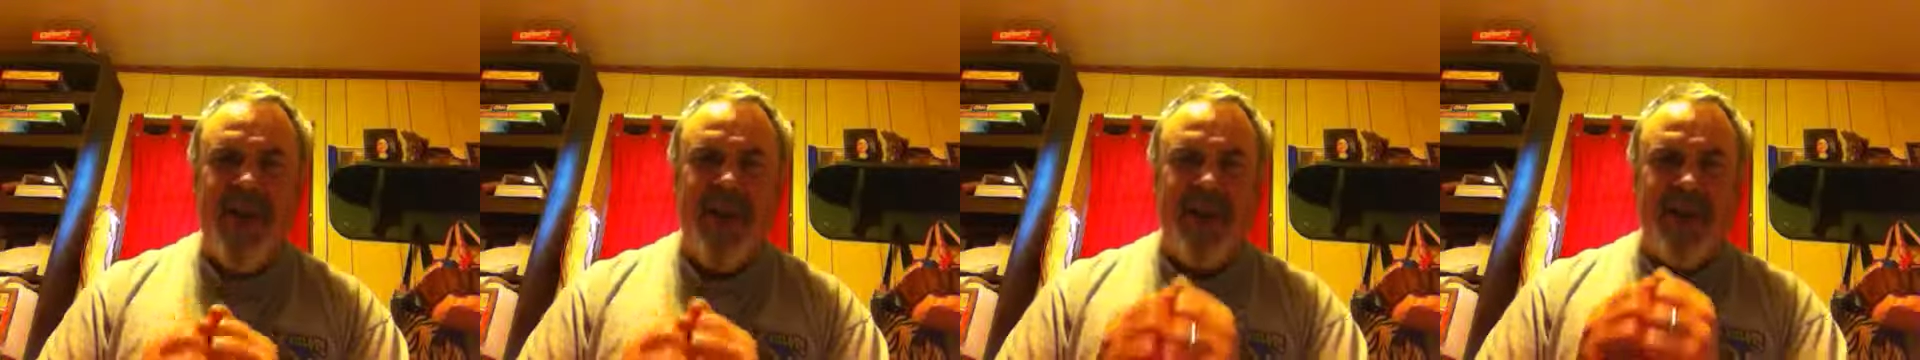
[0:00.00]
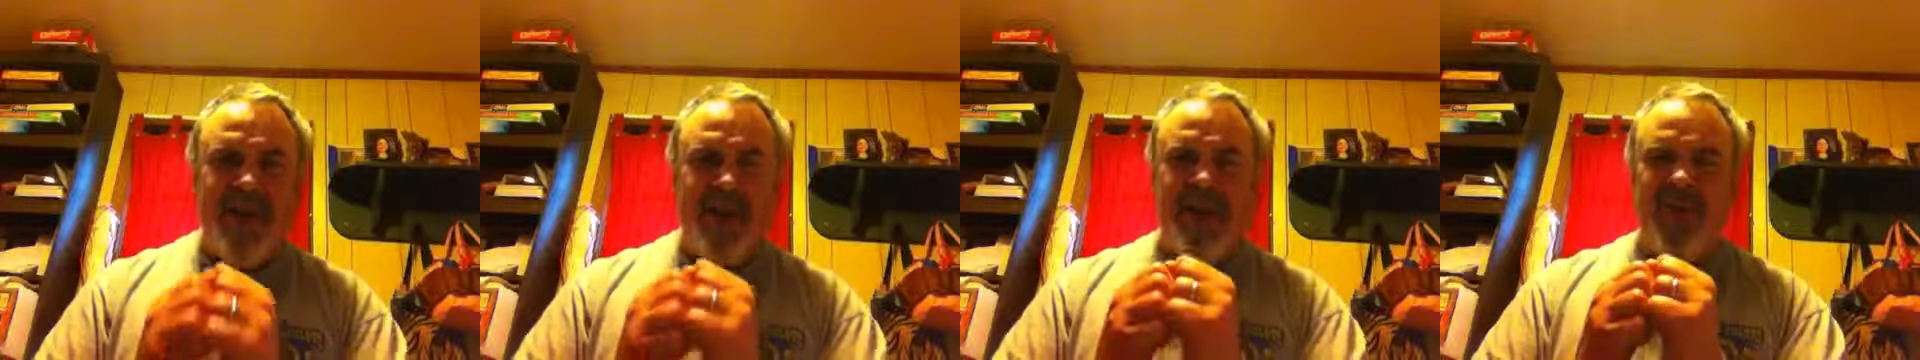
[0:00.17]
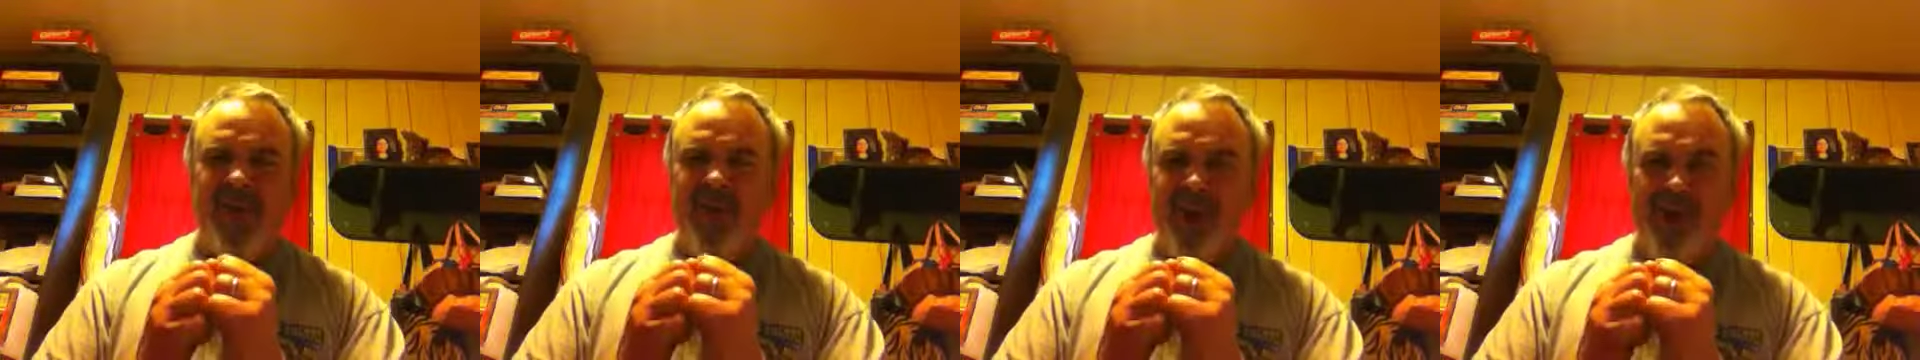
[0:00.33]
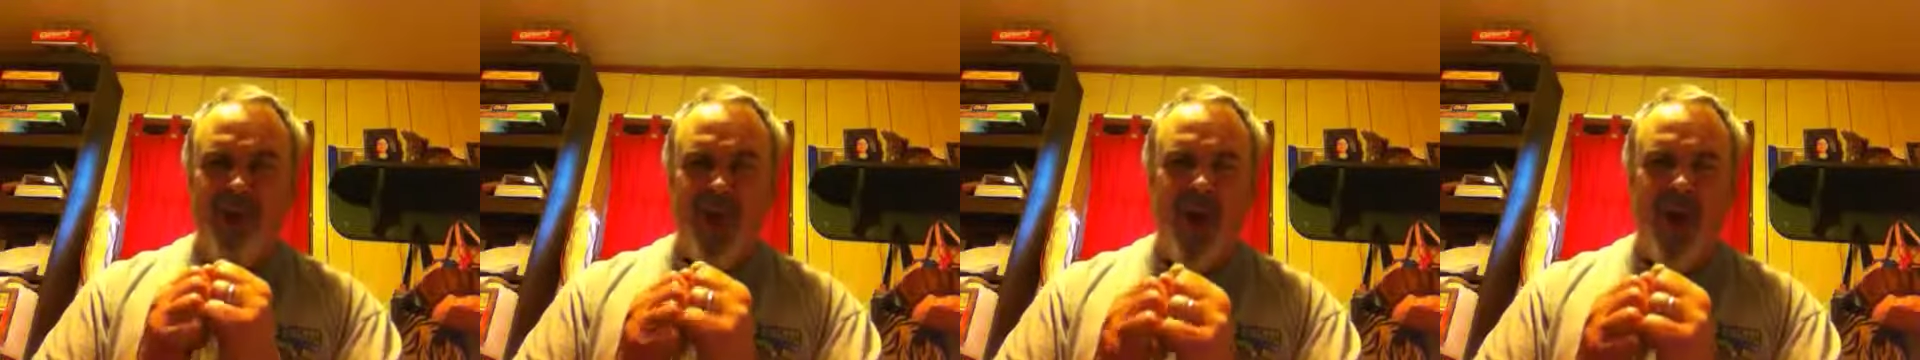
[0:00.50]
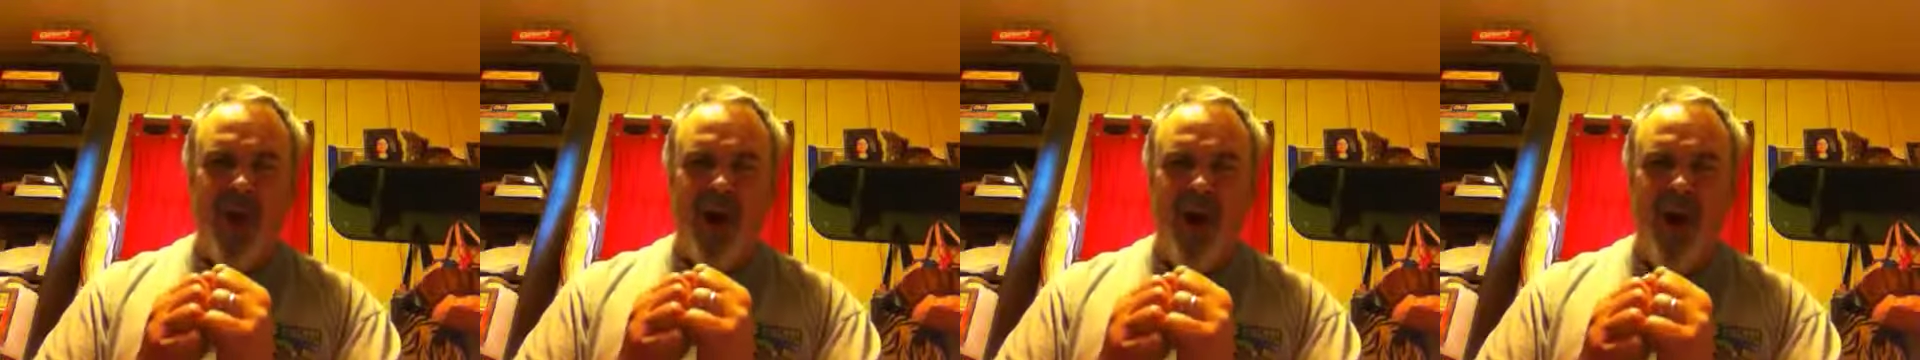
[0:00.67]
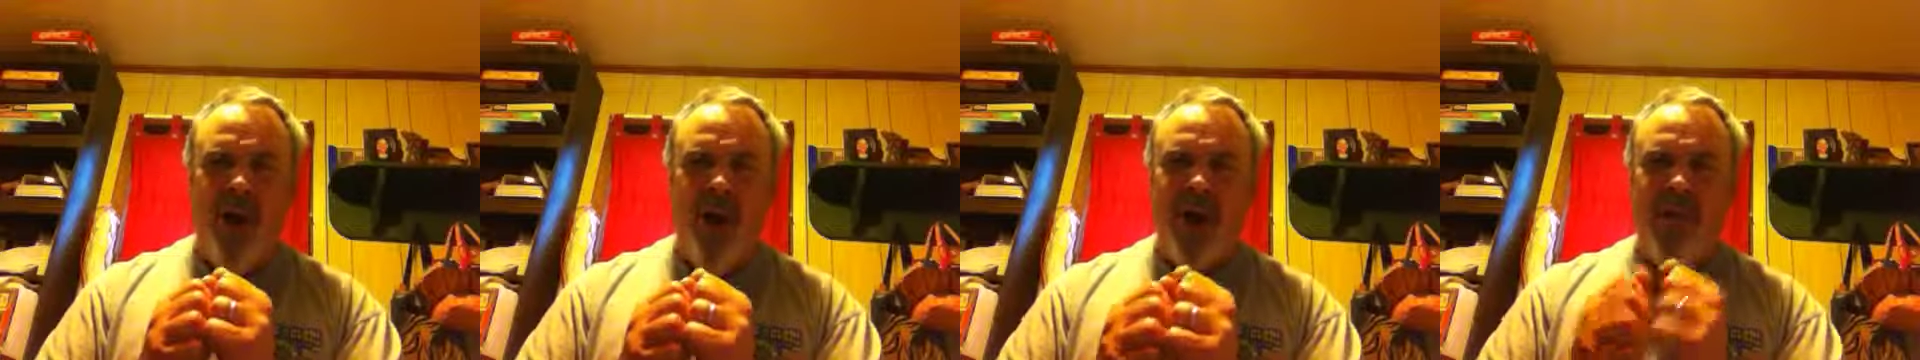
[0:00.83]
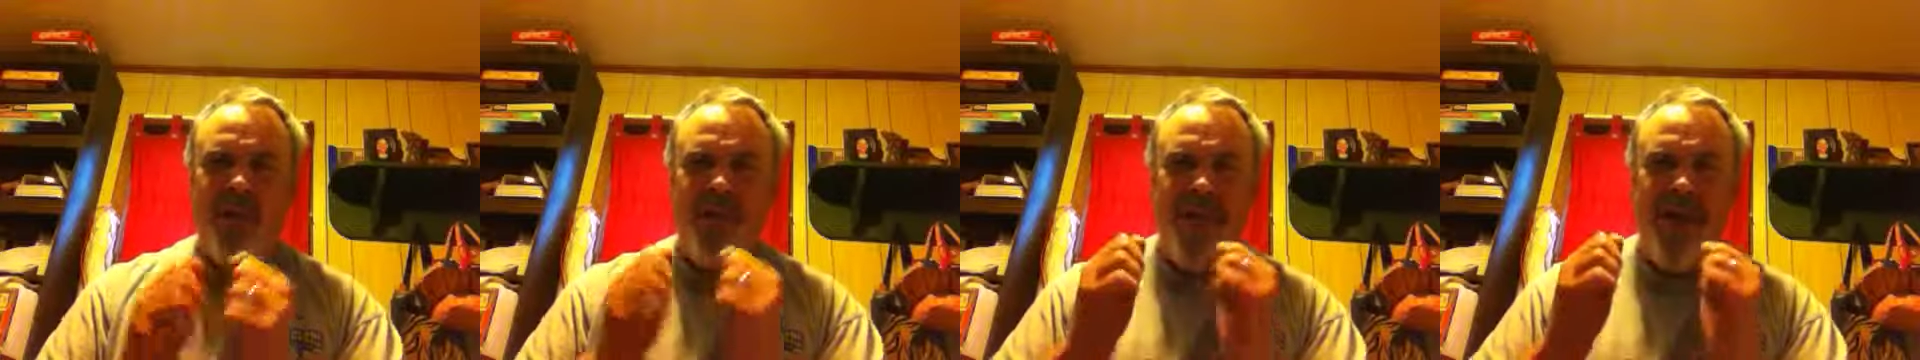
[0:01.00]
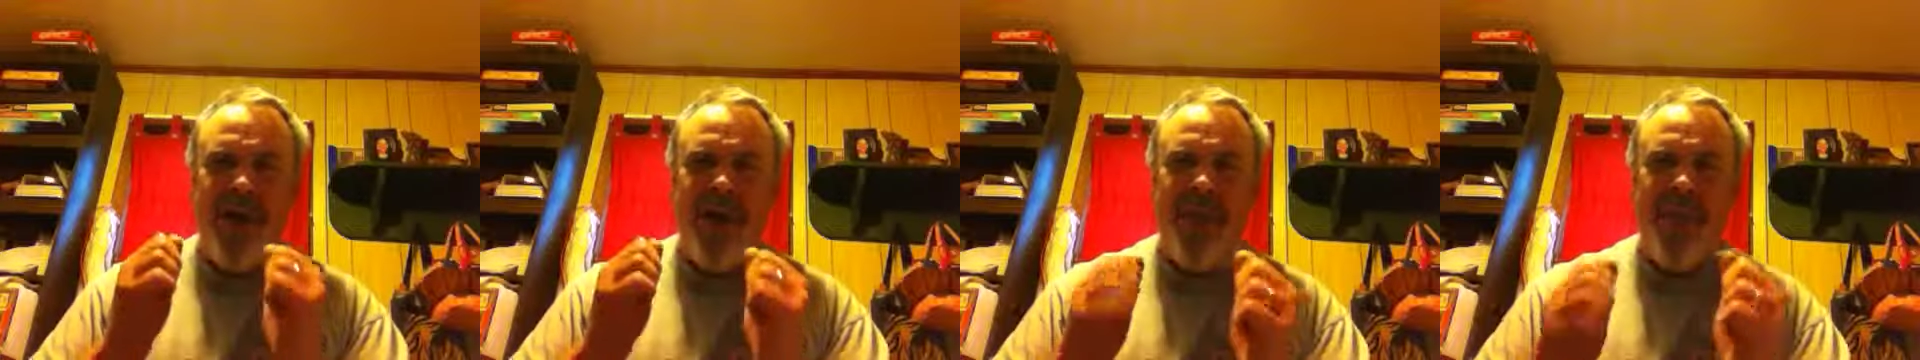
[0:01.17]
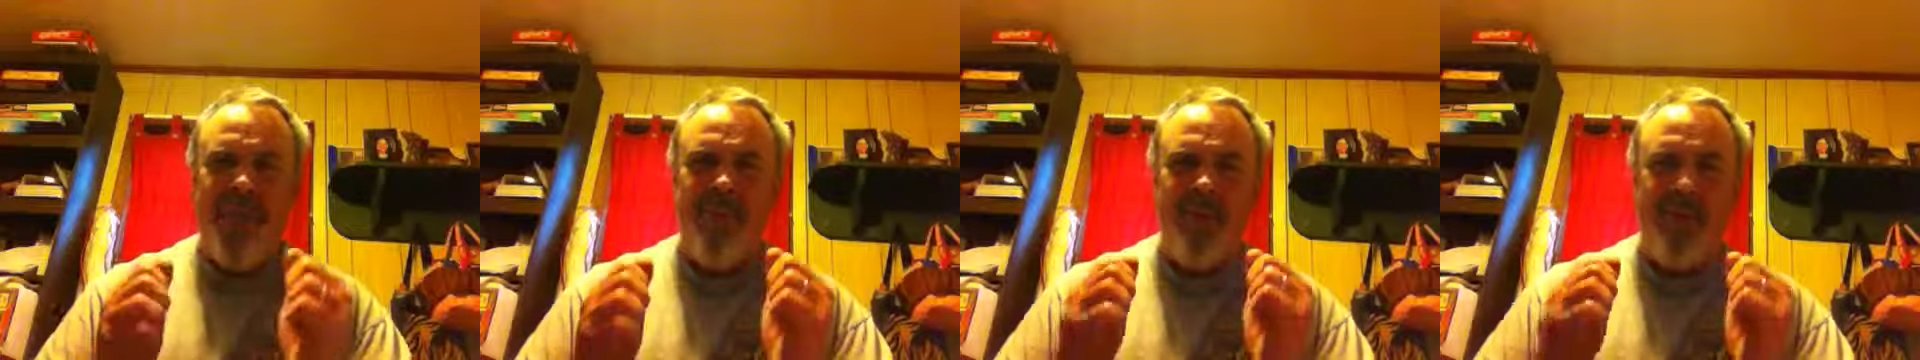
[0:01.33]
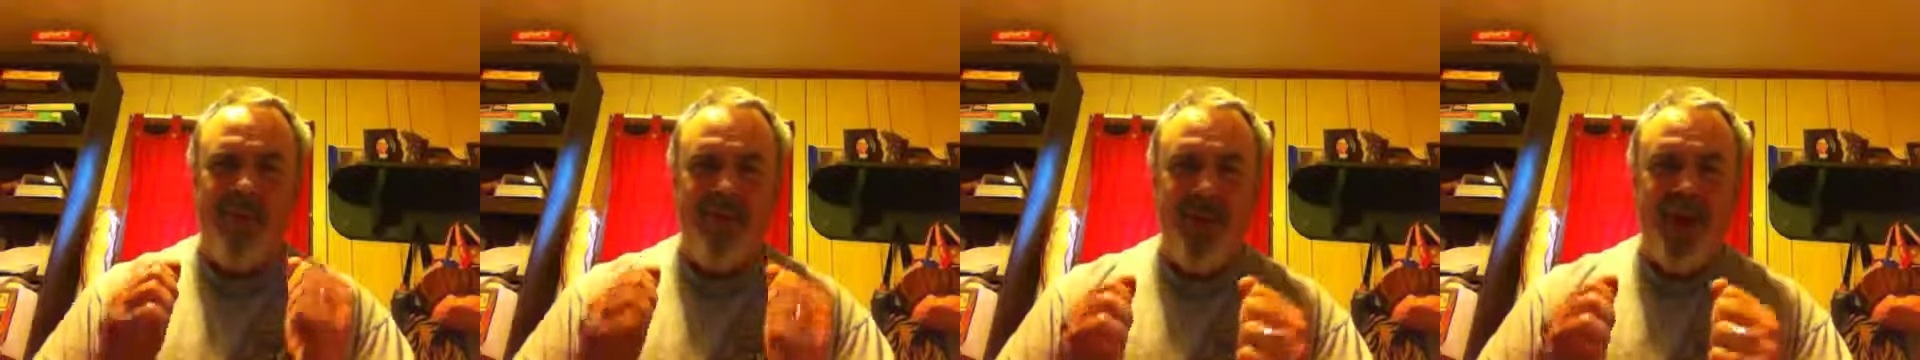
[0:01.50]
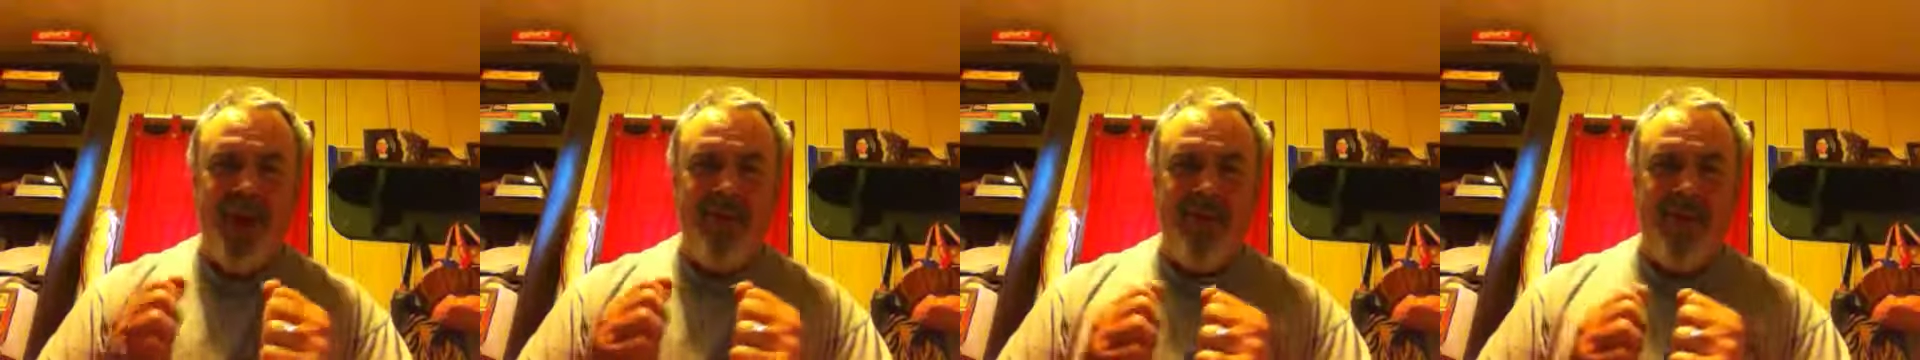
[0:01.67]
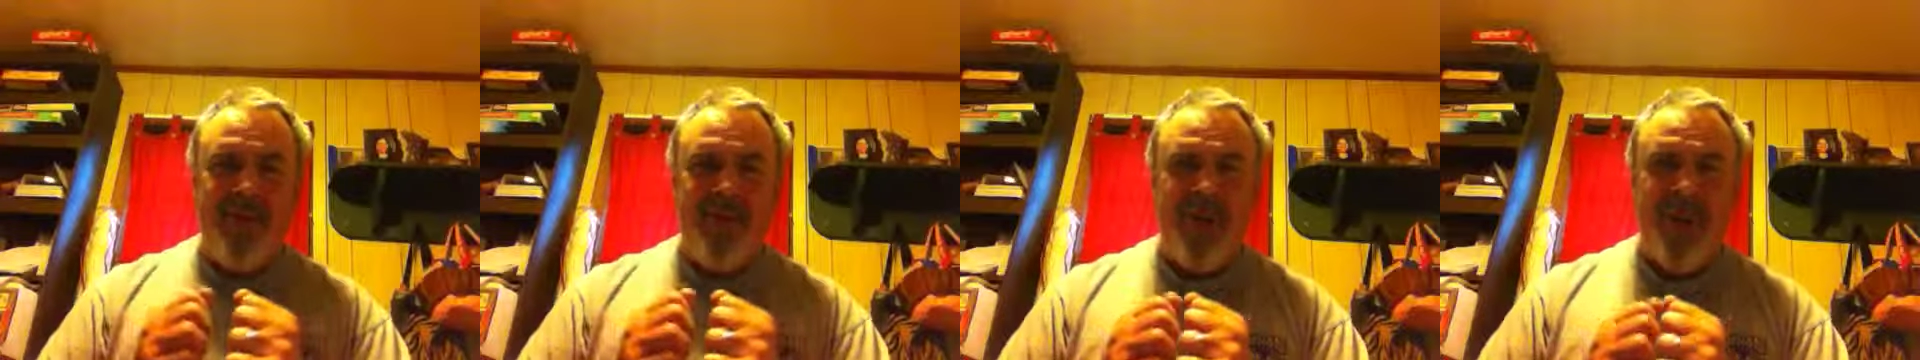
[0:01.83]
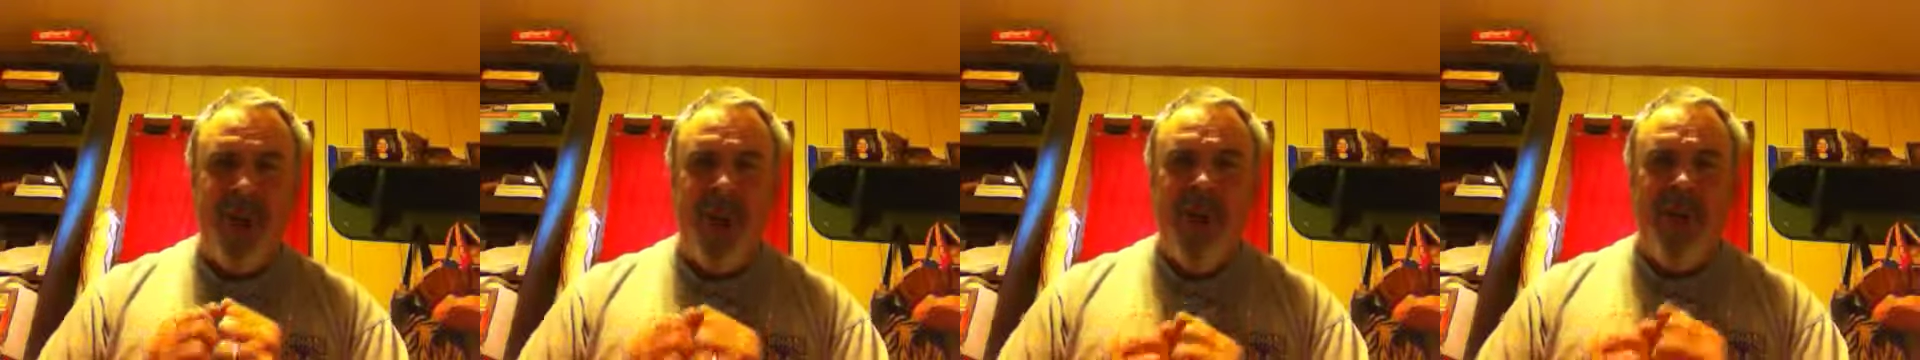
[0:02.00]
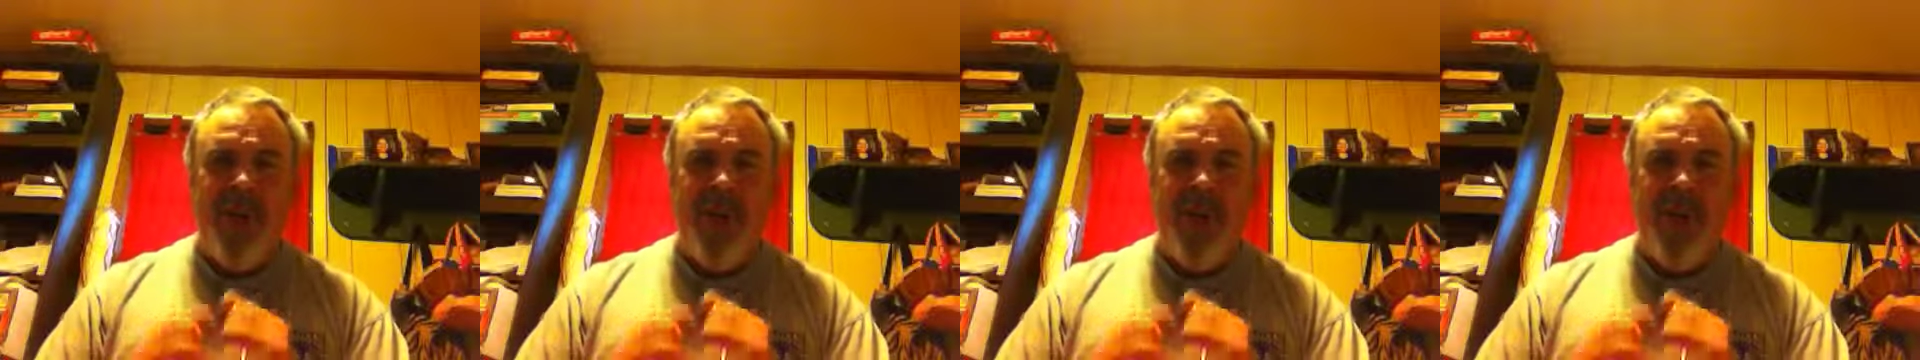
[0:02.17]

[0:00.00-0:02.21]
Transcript: It says, for with the heart man believeth,